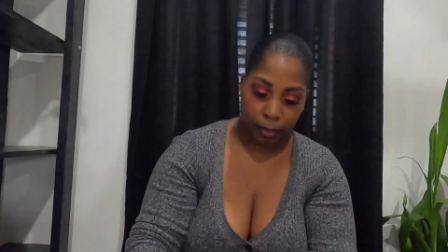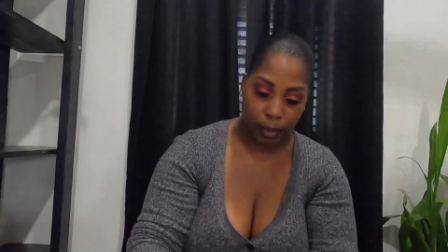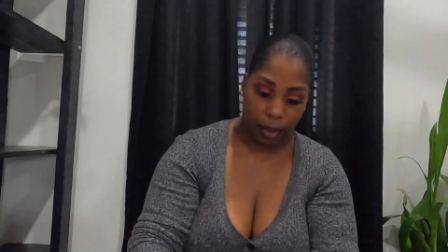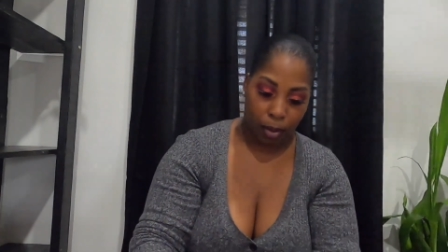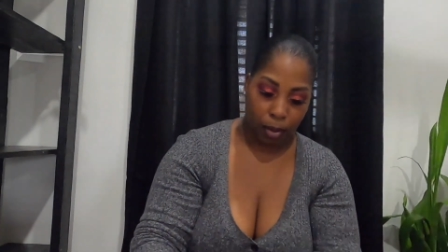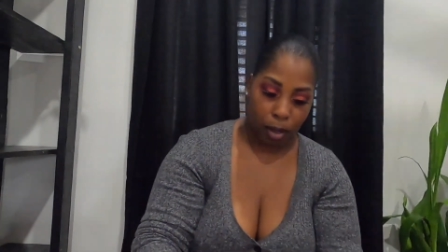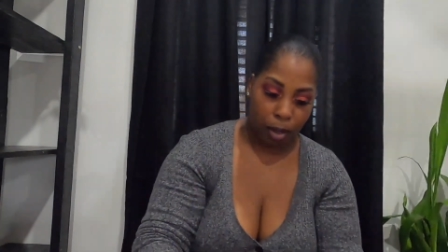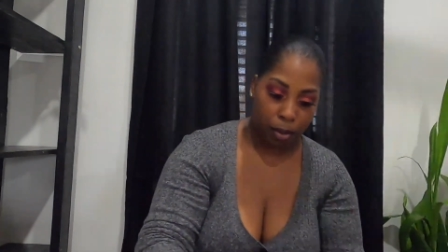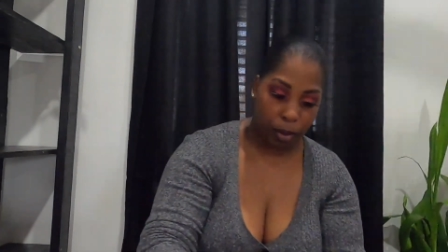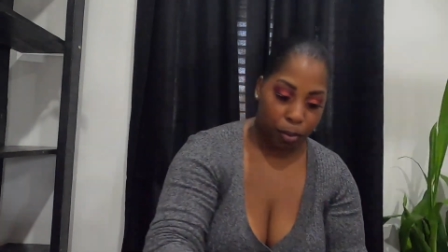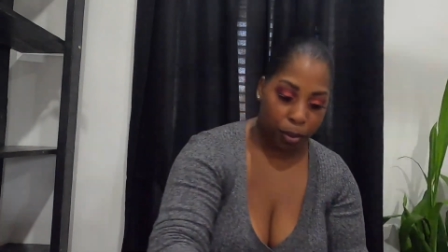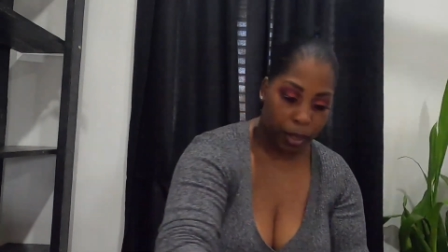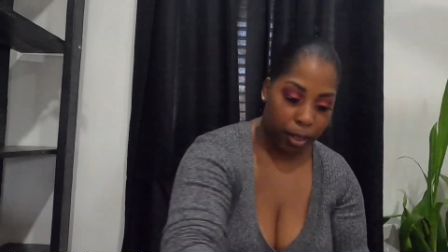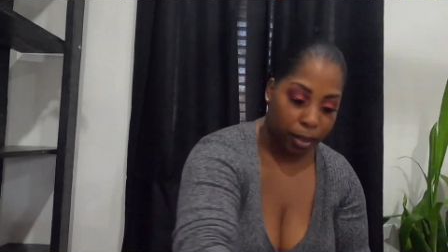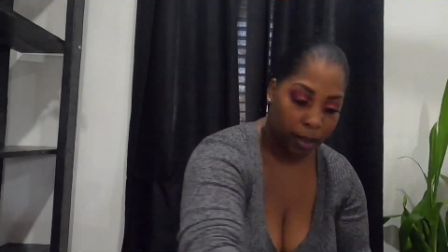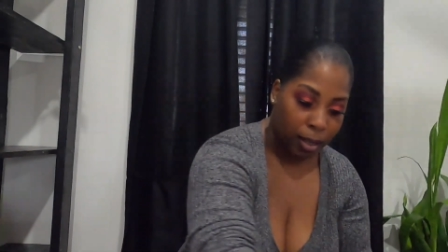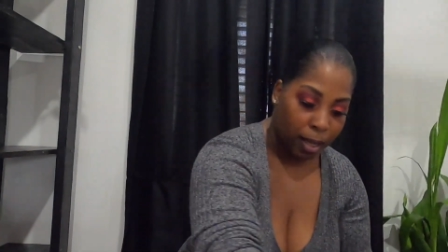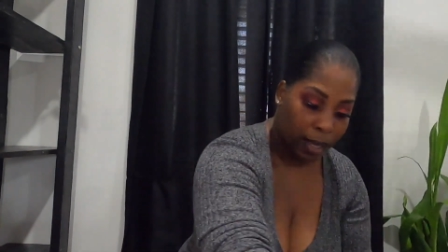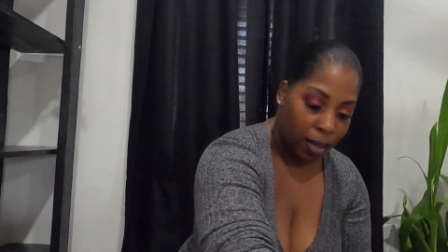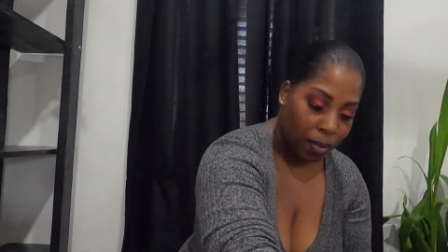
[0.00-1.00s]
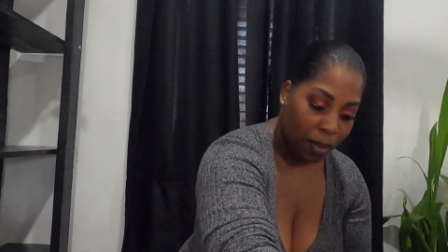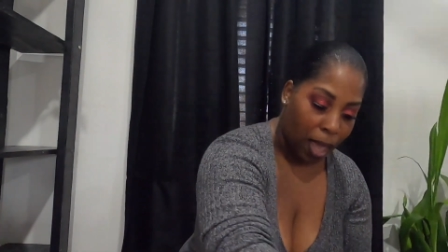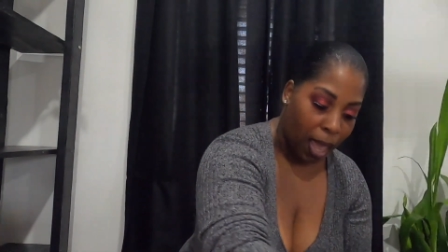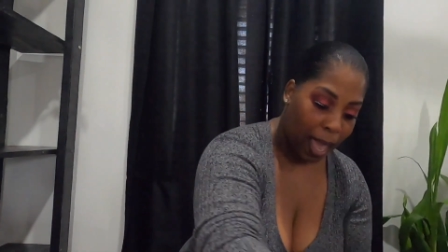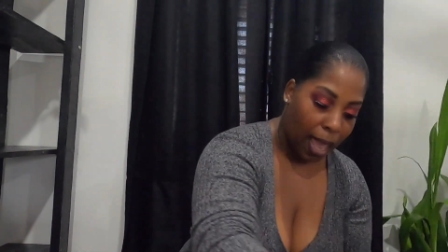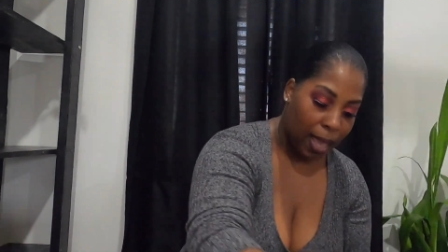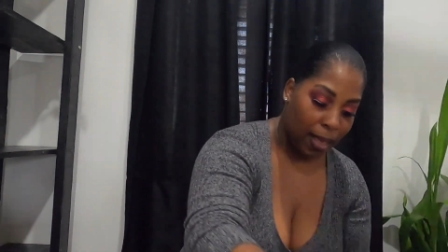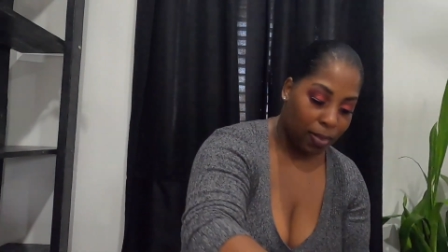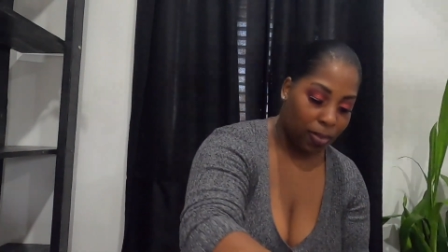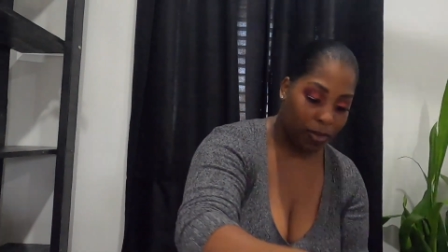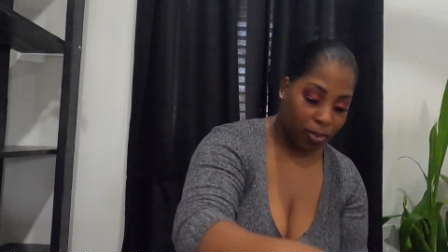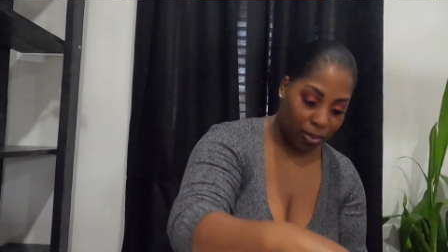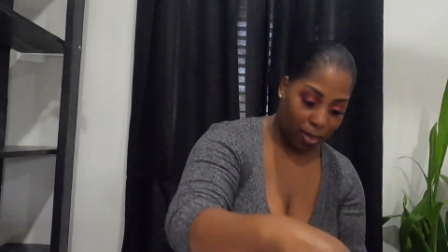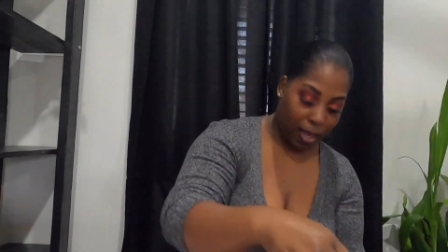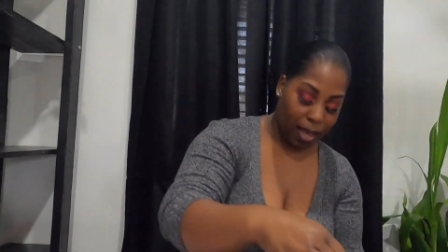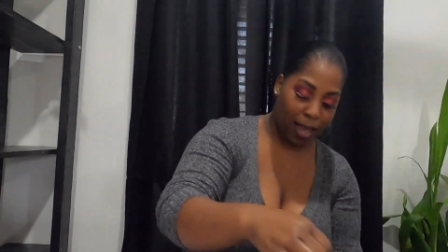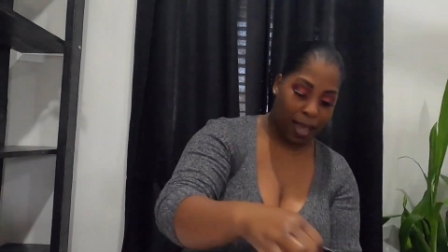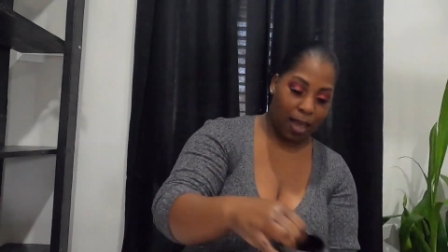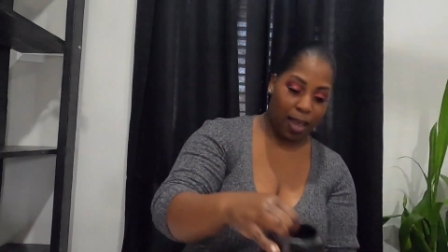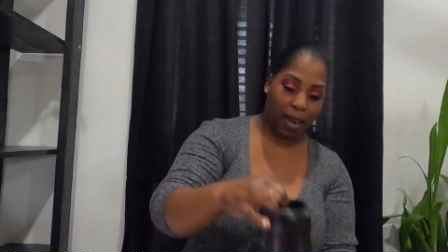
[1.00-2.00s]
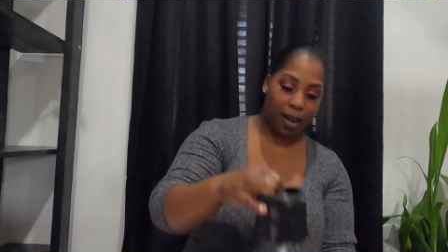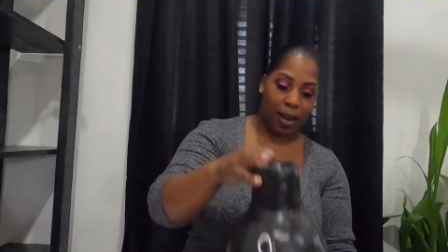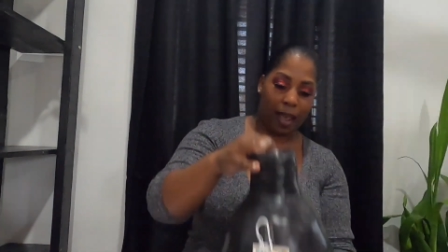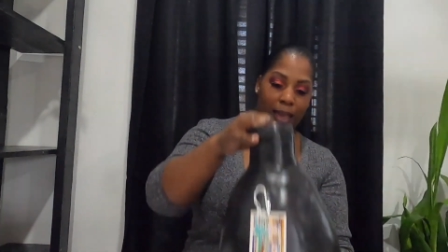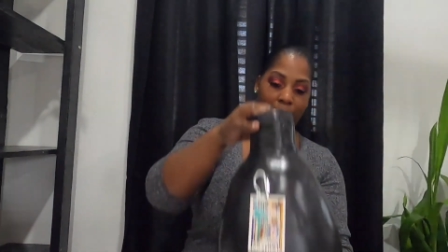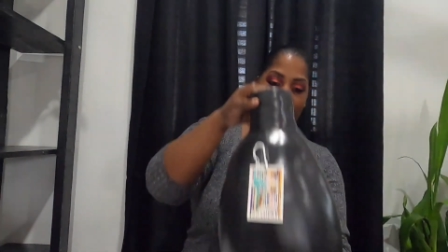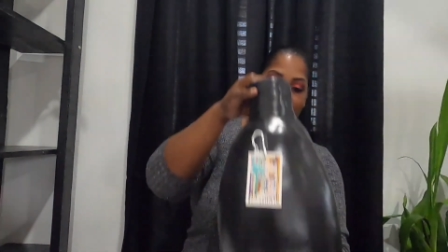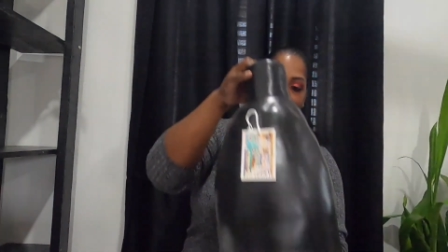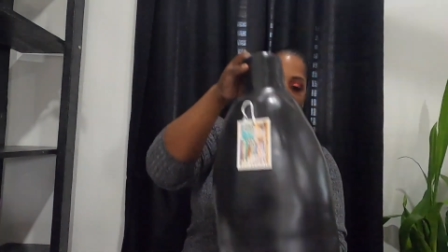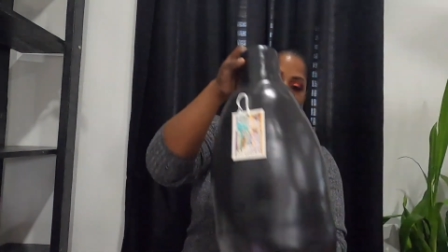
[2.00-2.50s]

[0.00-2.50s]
Don't go nowhere. And then